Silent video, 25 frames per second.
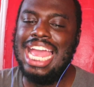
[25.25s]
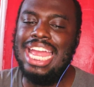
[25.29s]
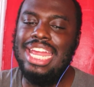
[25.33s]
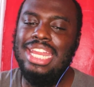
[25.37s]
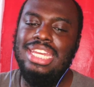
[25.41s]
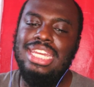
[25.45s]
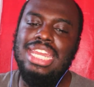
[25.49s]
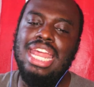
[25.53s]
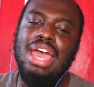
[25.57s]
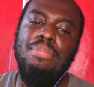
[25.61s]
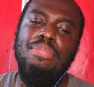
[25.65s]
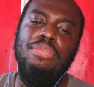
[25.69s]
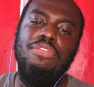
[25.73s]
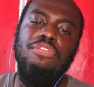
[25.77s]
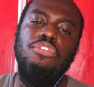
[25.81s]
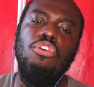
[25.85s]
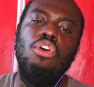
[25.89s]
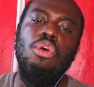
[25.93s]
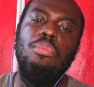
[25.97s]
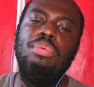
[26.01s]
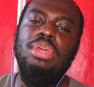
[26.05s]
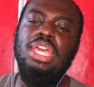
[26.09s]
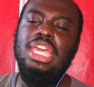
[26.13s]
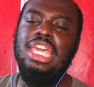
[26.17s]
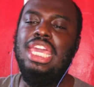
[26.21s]
Now before
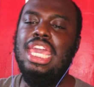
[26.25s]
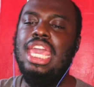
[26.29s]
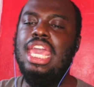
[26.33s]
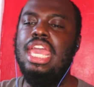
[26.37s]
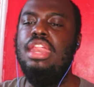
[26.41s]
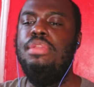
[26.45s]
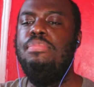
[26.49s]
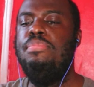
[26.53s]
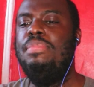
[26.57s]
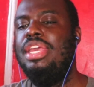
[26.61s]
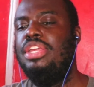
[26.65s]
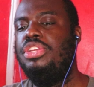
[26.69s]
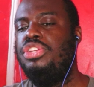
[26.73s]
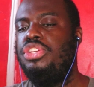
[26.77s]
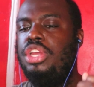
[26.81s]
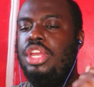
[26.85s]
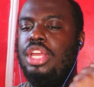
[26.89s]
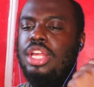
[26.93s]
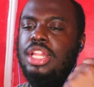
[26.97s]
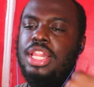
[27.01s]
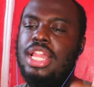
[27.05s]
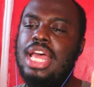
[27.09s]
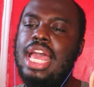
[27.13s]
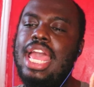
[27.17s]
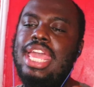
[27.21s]
we begin, make sure you
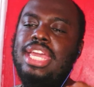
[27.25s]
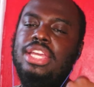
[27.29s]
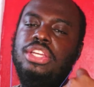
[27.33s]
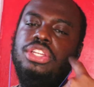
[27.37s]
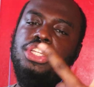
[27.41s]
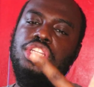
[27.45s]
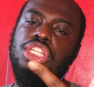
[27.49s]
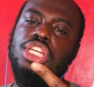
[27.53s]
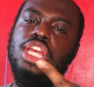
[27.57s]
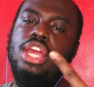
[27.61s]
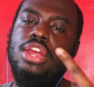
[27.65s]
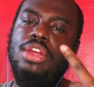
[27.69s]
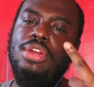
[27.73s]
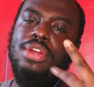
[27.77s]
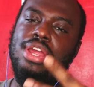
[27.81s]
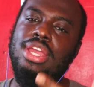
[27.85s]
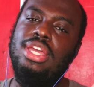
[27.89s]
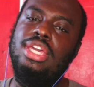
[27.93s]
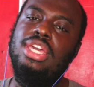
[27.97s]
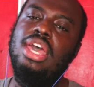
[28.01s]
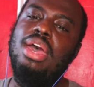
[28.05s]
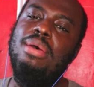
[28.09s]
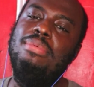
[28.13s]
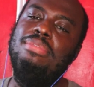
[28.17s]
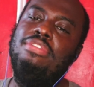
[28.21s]
like, share, and
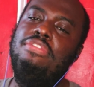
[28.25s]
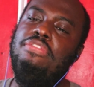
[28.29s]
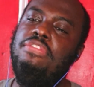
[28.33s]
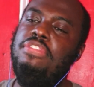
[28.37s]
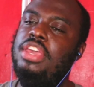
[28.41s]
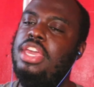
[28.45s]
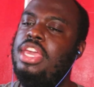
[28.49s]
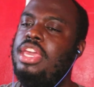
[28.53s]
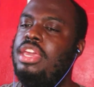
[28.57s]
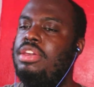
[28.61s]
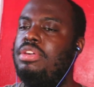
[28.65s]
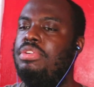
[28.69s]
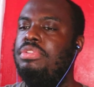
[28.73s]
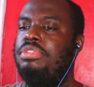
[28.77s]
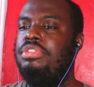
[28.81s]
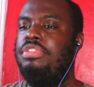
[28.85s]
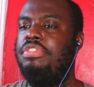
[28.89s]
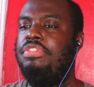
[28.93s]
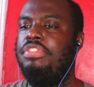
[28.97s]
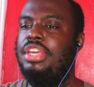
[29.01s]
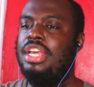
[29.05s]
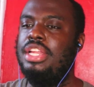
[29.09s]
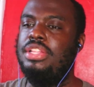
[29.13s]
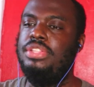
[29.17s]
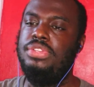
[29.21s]
comment the video. Don't
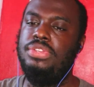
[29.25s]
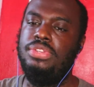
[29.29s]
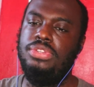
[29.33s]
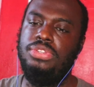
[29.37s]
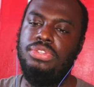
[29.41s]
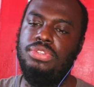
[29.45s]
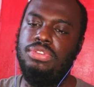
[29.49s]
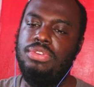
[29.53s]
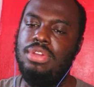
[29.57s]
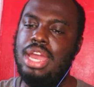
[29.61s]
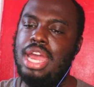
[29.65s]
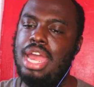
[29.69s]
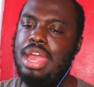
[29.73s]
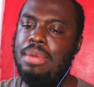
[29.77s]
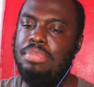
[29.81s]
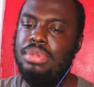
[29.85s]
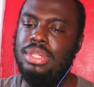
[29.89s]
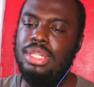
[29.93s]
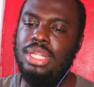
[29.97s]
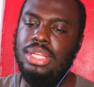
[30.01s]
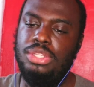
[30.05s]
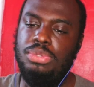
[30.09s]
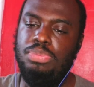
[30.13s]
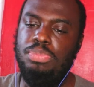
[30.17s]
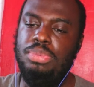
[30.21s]
forget to subscribe, and
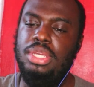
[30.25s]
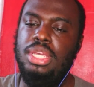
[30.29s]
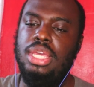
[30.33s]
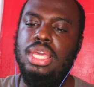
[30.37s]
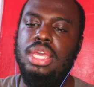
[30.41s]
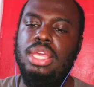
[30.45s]
let's begin.